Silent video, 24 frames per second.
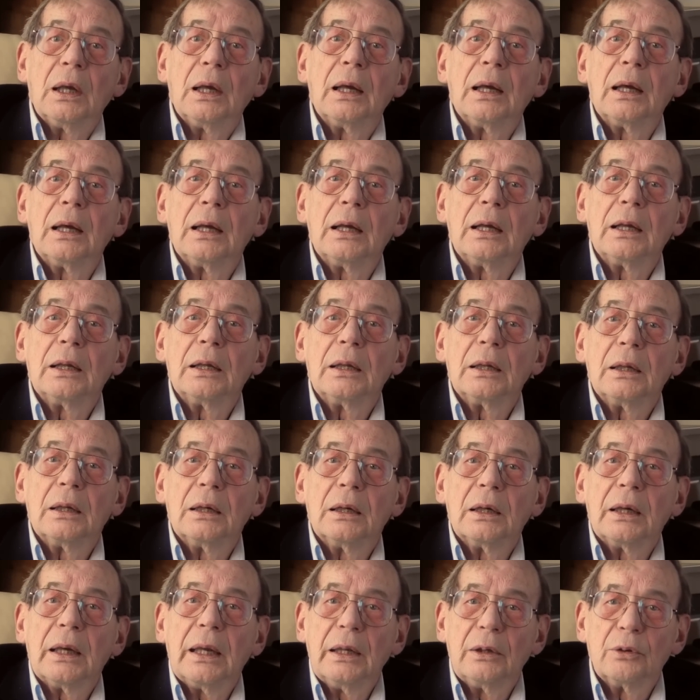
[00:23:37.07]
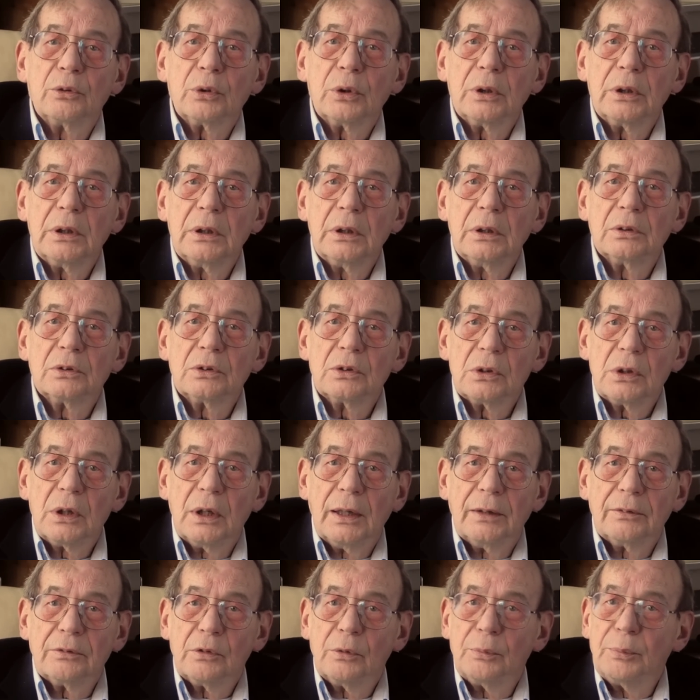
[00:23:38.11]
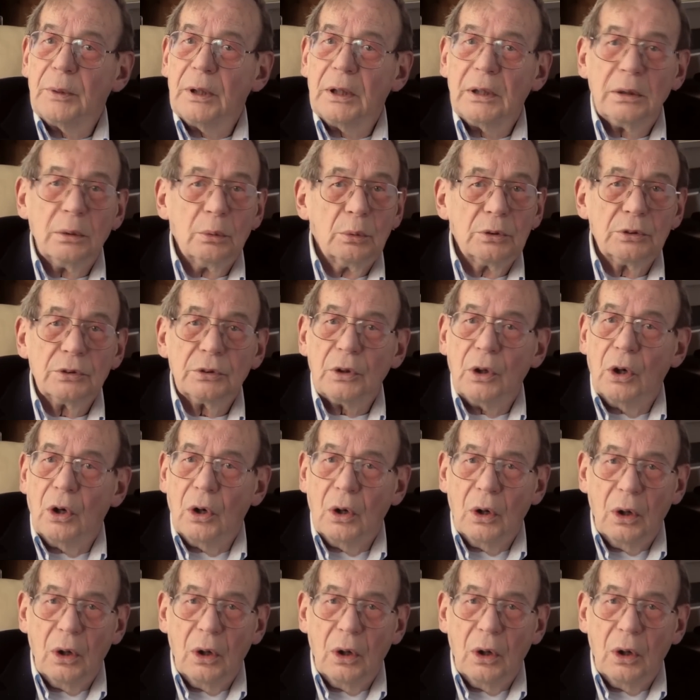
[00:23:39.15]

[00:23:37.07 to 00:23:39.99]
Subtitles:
entry into the life of man that was